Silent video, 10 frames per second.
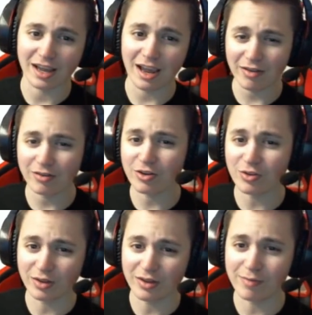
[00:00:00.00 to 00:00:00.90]
after
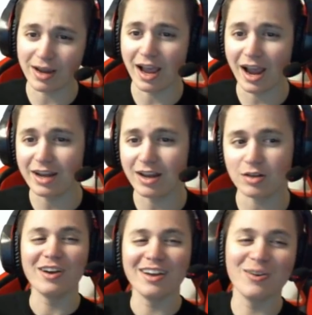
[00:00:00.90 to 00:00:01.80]
you leave my
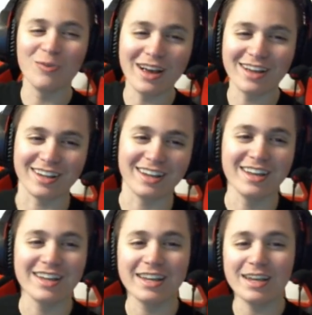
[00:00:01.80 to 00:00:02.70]
hideout, well,
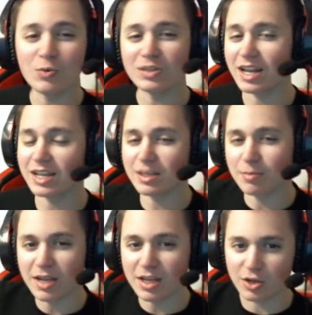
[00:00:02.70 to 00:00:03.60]
it was nice to
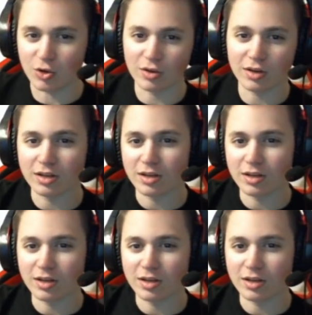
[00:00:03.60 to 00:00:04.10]
meet you,